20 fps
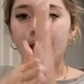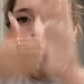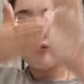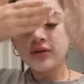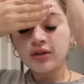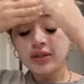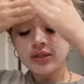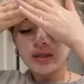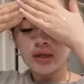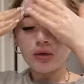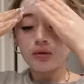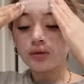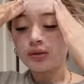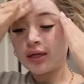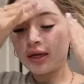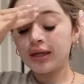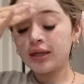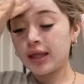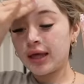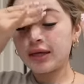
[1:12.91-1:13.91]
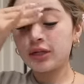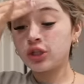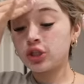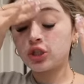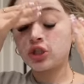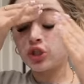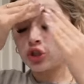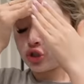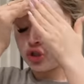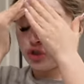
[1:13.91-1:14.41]
every single day. Like,
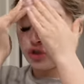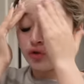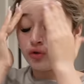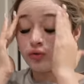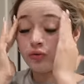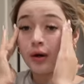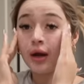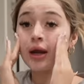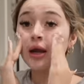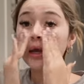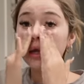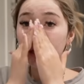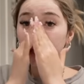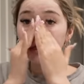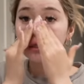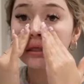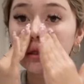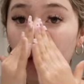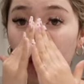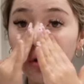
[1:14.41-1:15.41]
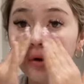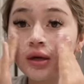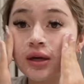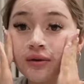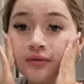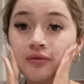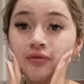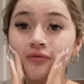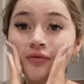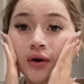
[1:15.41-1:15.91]
just straight don't
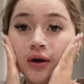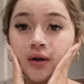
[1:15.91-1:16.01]
give